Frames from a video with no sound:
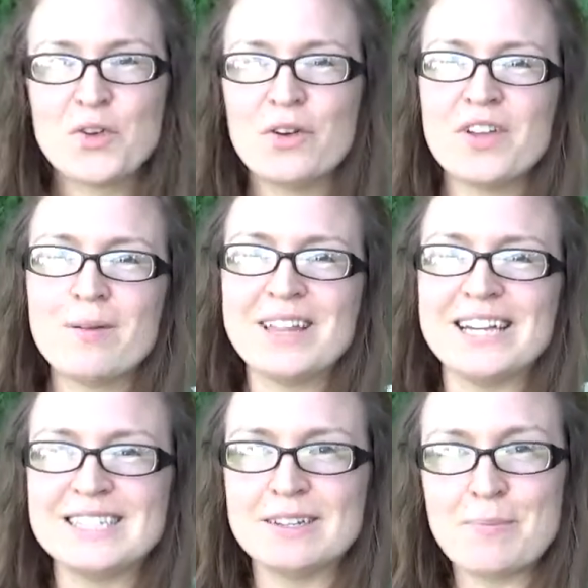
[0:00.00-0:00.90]
your family
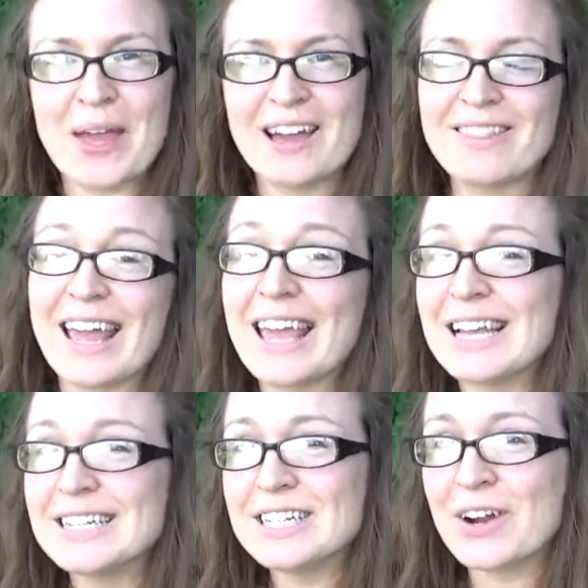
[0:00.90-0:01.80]
isn't big on the
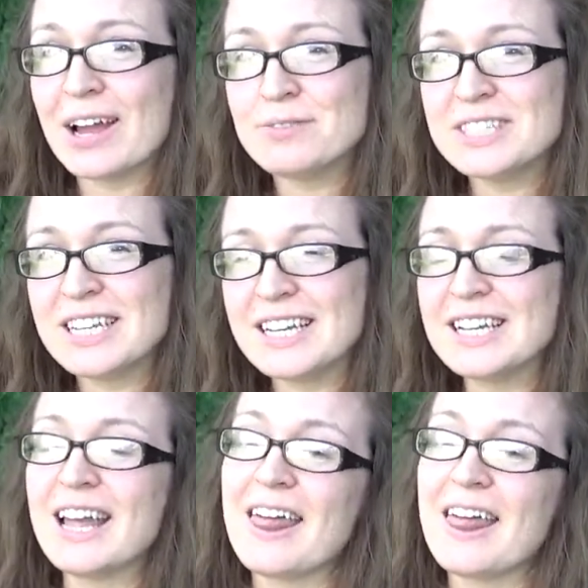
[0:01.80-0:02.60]
handicraft scene,